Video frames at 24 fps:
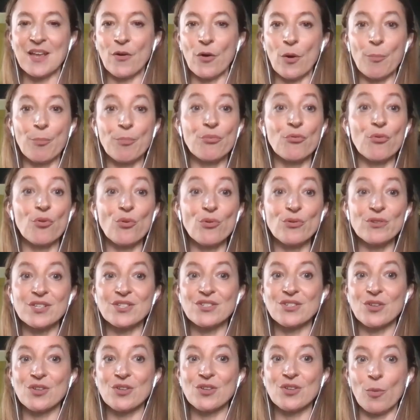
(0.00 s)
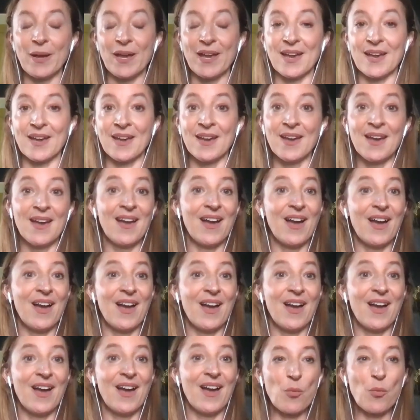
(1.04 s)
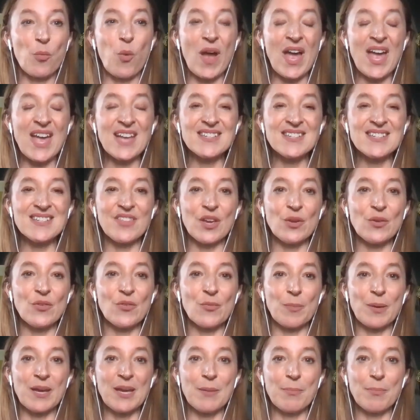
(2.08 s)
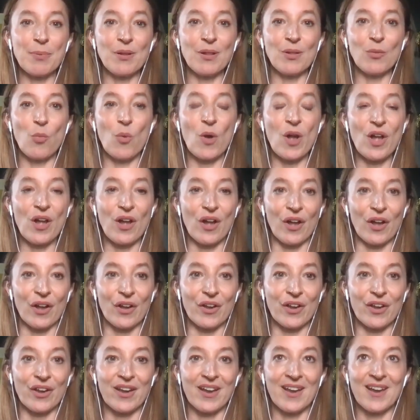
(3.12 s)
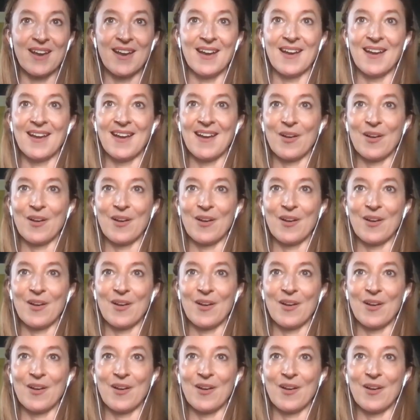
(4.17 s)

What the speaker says: Is there a broad topic? Okay, where do those people work?